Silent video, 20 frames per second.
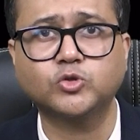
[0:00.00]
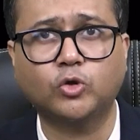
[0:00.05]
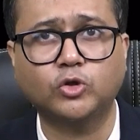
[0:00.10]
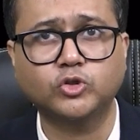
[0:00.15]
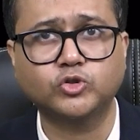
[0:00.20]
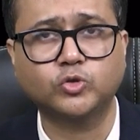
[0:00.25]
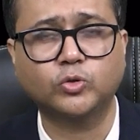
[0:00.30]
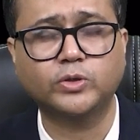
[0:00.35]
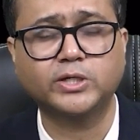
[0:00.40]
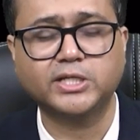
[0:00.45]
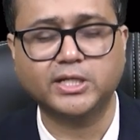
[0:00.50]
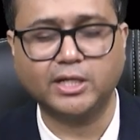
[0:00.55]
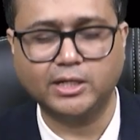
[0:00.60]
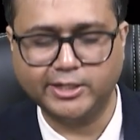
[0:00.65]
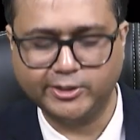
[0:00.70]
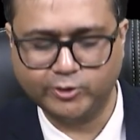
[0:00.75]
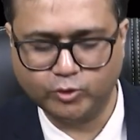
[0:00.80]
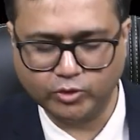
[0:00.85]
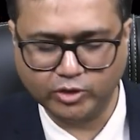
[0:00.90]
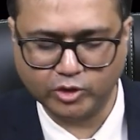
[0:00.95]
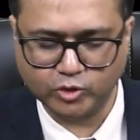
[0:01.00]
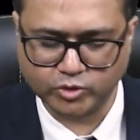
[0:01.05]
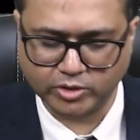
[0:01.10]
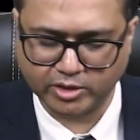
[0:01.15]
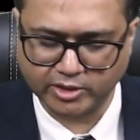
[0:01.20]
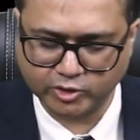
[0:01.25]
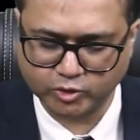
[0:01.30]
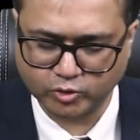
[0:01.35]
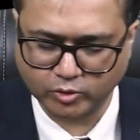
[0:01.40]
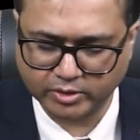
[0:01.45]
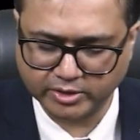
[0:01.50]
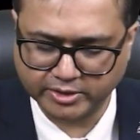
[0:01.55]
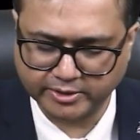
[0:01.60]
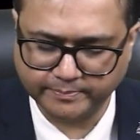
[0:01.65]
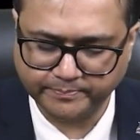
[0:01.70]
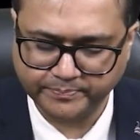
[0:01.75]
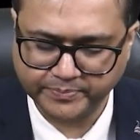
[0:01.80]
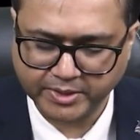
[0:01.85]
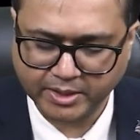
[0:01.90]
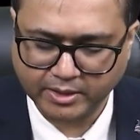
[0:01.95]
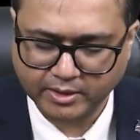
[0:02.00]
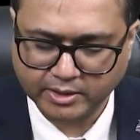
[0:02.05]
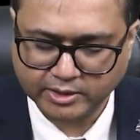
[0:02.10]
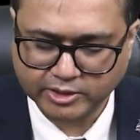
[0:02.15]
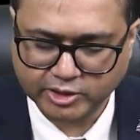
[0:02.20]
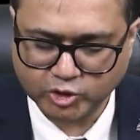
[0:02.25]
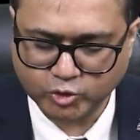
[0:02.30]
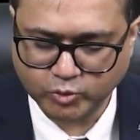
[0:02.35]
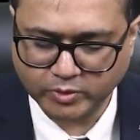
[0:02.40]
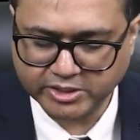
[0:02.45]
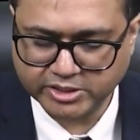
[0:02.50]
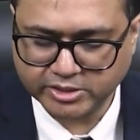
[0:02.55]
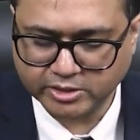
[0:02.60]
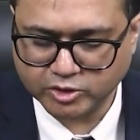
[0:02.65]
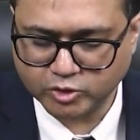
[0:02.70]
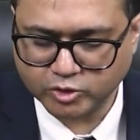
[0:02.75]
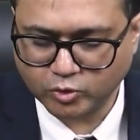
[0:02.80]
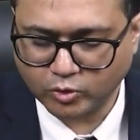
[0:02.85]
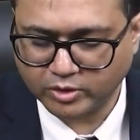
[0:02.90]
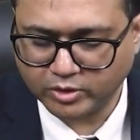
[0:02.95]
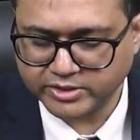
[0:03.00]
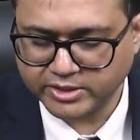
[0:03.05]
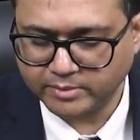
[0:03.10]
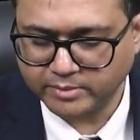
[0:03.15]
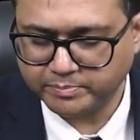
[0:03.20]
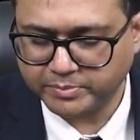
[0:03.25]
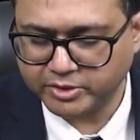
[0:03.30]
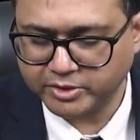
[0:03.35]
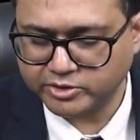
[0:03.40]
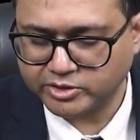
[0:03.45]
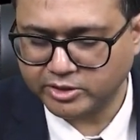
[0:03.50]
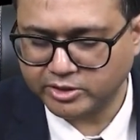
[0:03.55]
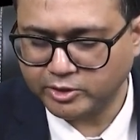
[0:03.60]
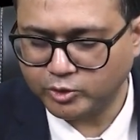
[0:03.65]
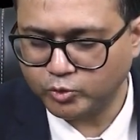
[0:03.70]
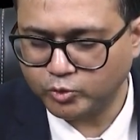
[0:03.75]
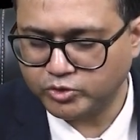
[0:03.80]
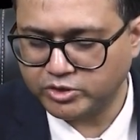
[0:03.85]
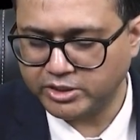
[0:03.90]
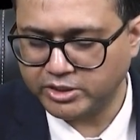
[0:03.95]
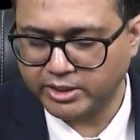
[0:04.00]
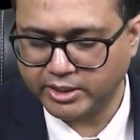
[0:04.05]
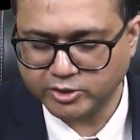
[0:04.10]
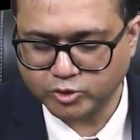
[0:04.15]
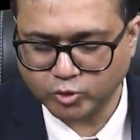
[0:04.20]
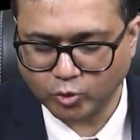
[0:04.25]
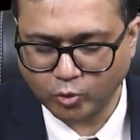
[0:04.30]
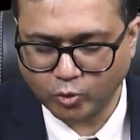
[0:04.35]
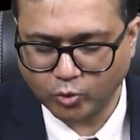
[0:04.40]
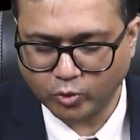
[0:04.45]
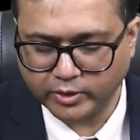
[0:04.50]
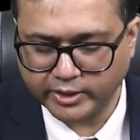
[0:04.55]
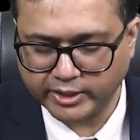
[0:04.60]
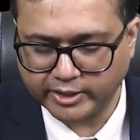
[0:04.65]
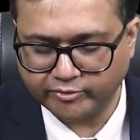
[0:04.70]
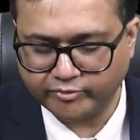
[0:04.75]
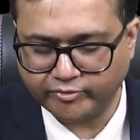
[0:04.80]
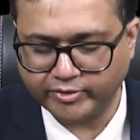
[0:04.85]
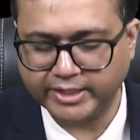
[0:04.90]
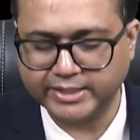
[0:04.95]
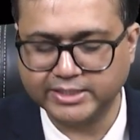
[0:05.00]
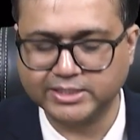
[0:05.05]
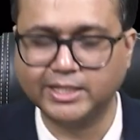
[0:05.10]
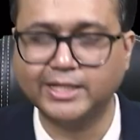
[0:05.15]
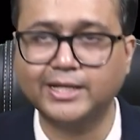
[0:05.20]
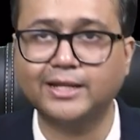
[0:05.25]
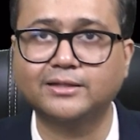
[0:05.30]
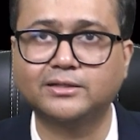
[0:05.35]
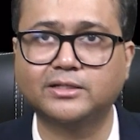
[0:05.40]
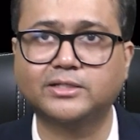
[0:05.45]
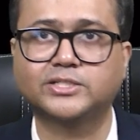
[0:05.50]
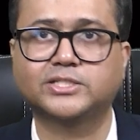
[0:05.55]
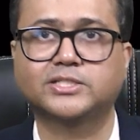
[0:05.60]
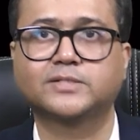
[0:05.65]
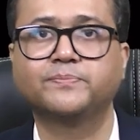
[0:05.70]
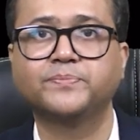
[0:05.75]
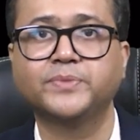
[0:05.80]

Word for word: also it can lead to delusional disorder situations causing person to see his own defects in others